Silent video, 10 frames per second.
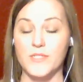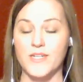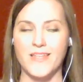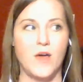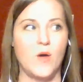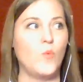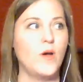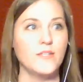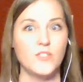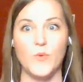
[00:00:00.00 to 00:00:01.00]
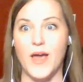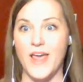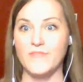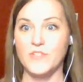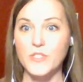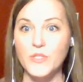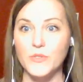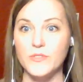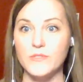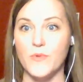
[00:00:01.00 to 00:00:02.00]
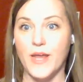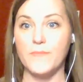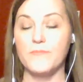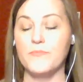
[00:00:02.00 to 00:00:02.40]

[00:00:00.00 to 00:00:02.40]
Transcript: And I thought, what do I have to lose, right?